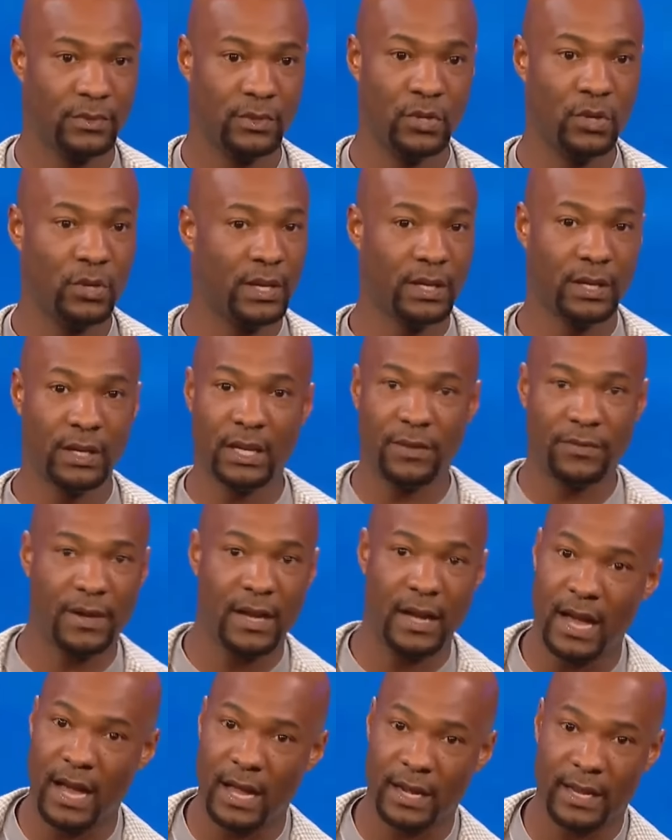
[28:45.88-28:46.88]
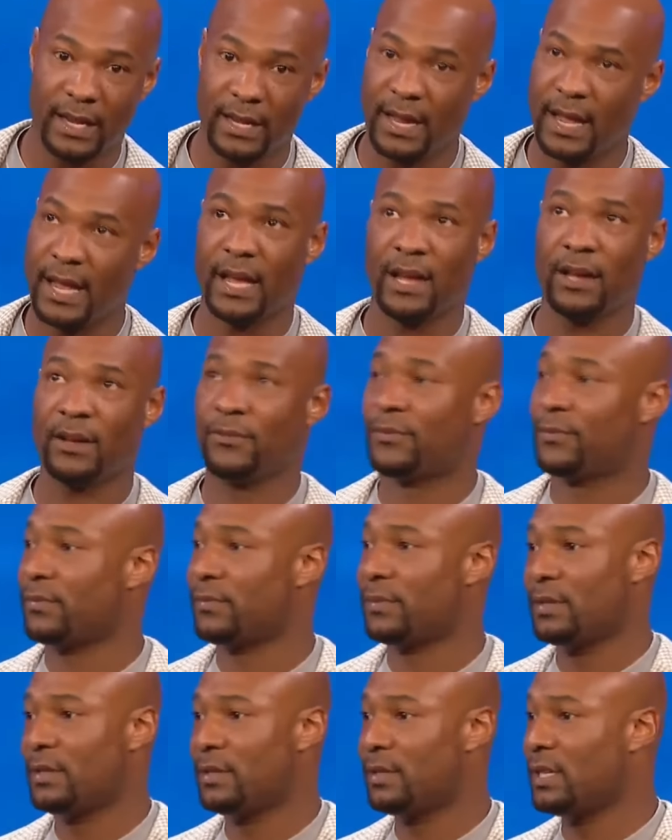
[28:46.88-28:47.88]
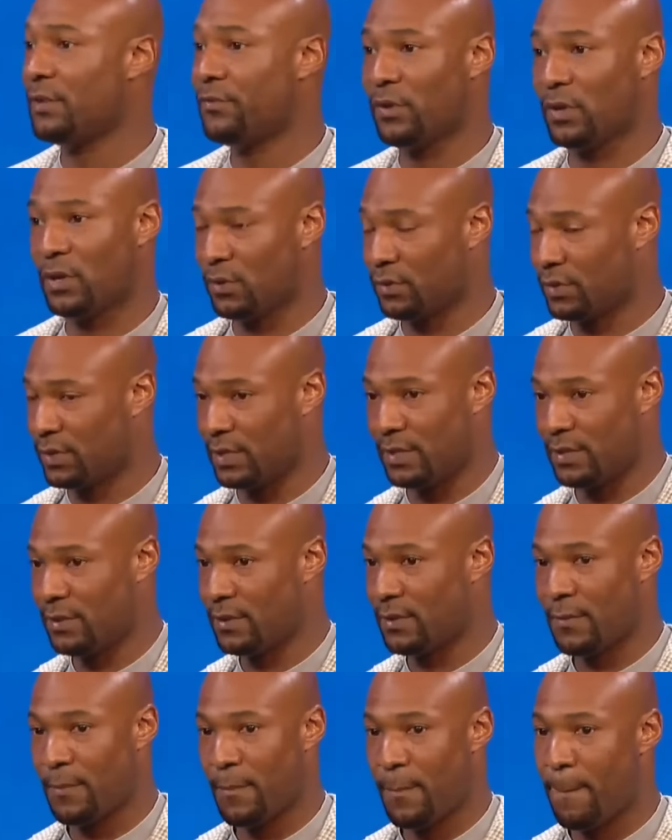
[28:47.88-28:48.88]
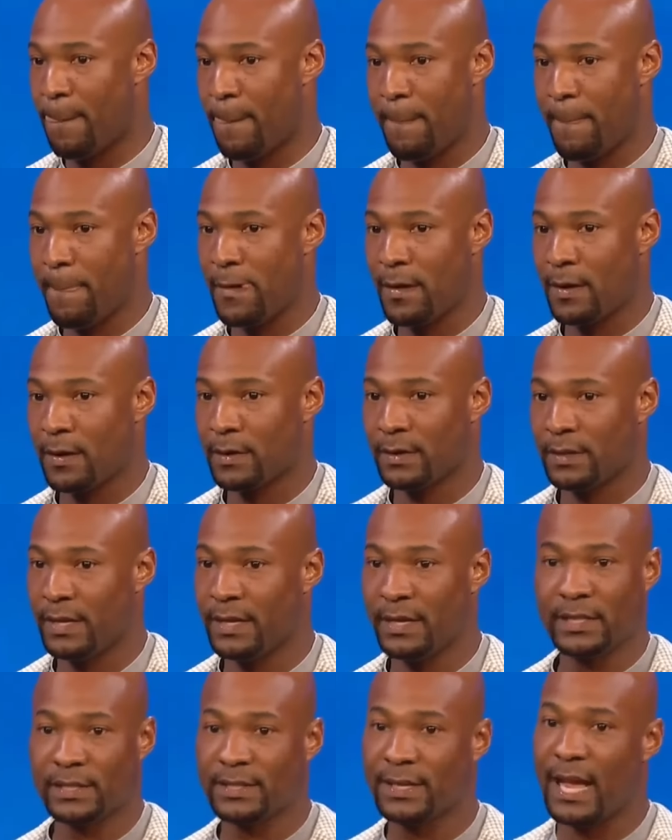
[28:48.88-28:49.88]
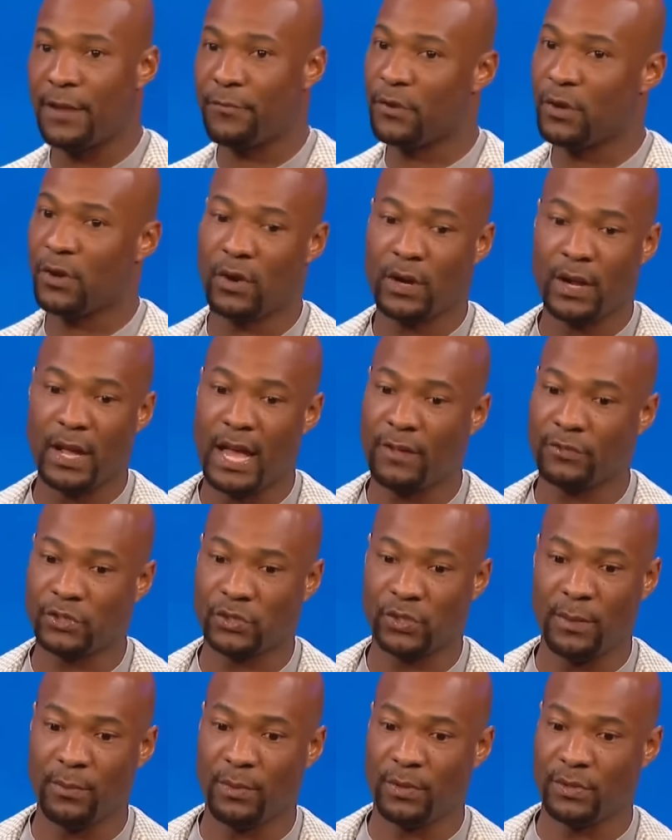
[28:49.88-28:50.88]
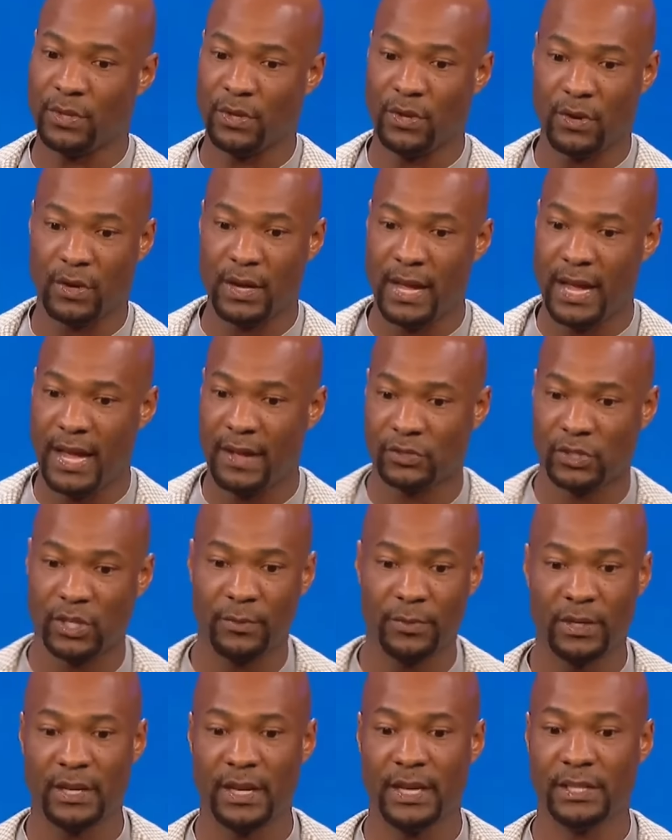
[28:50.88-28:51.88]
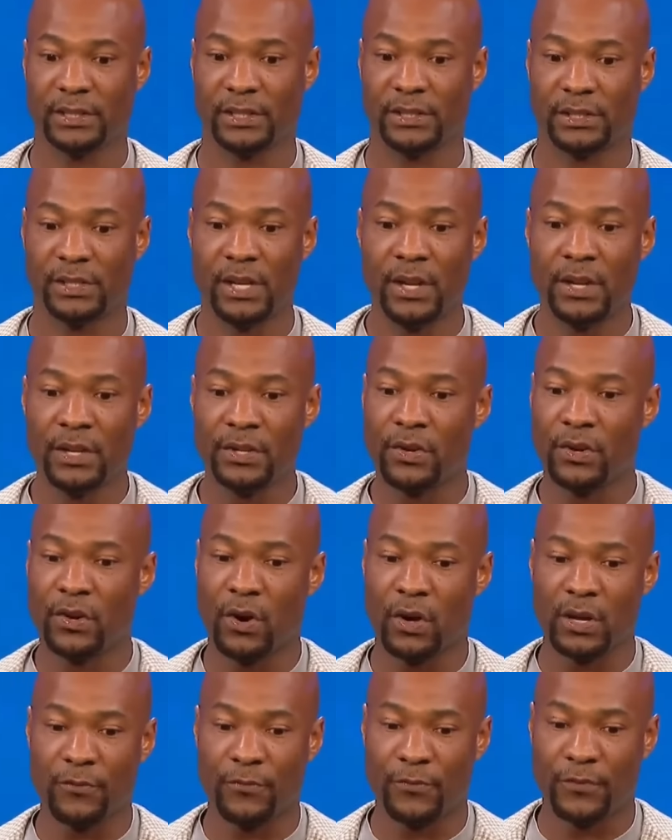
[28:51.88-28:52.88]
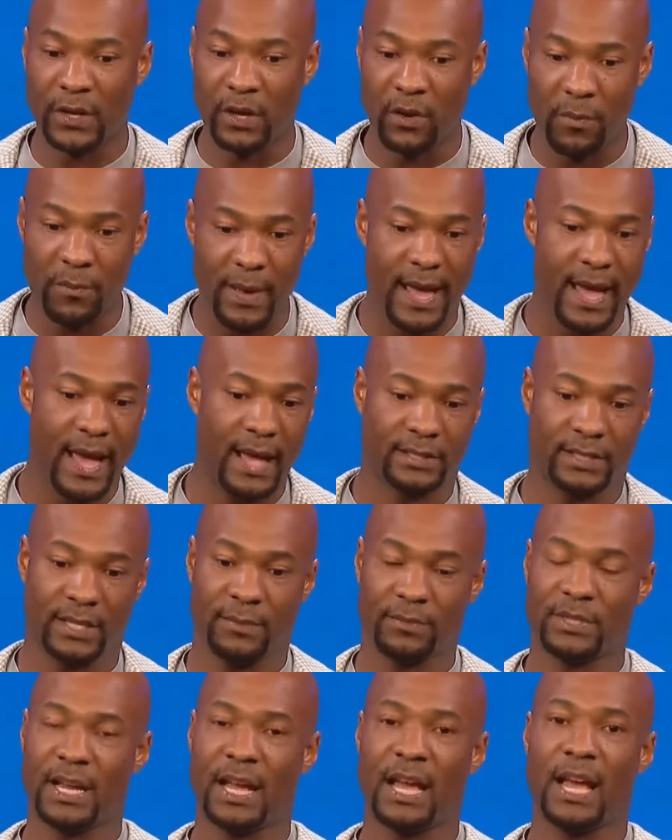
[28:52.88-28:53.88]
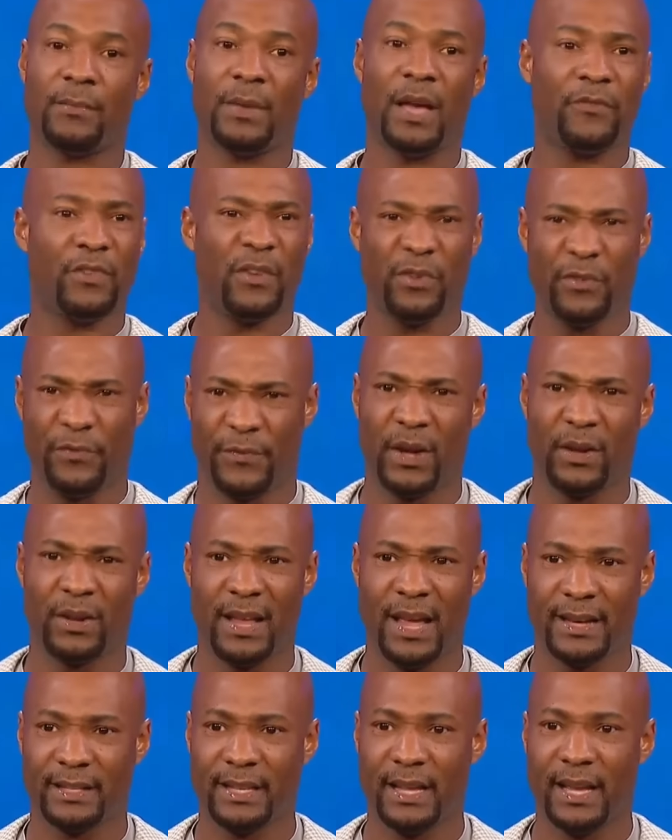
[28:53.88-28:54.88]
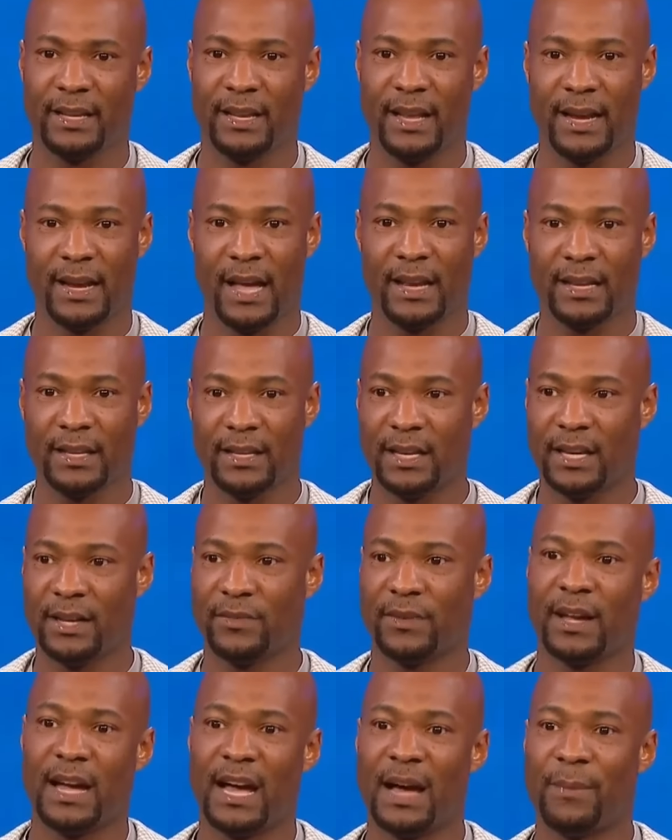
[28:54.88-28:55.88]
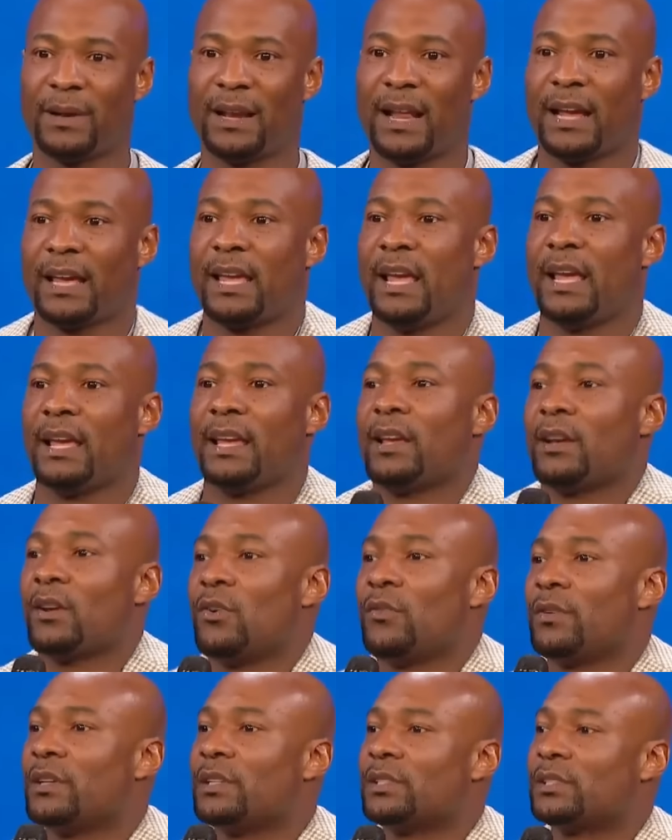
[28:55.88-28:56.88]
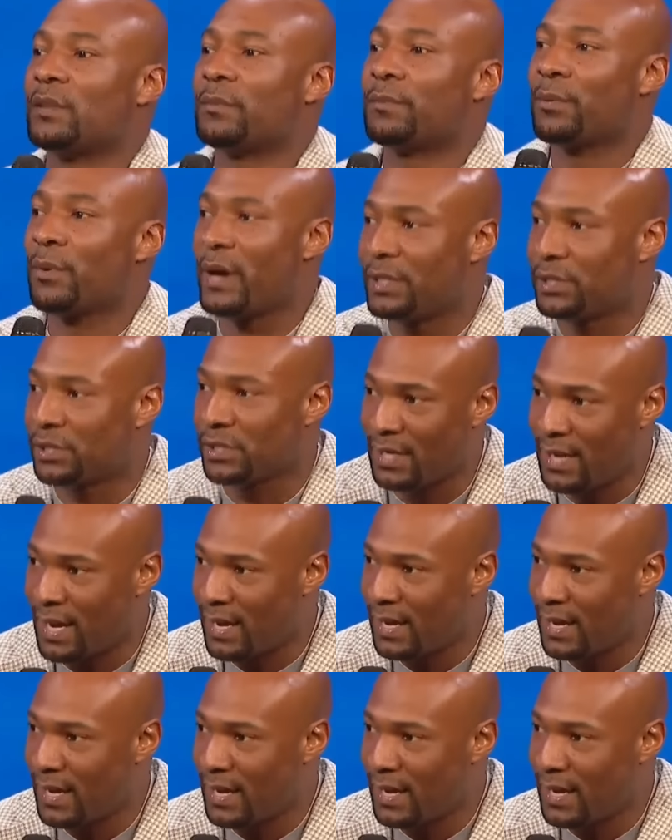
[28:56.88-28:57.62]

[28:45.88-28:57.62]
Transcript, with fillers: You can love God and have difficulty. In this life, you're going to have trouble. You're going to have tribulations. You're going to feel bad sometime. Have you ever felt like that? Like, I love God, but I can't get over this depression.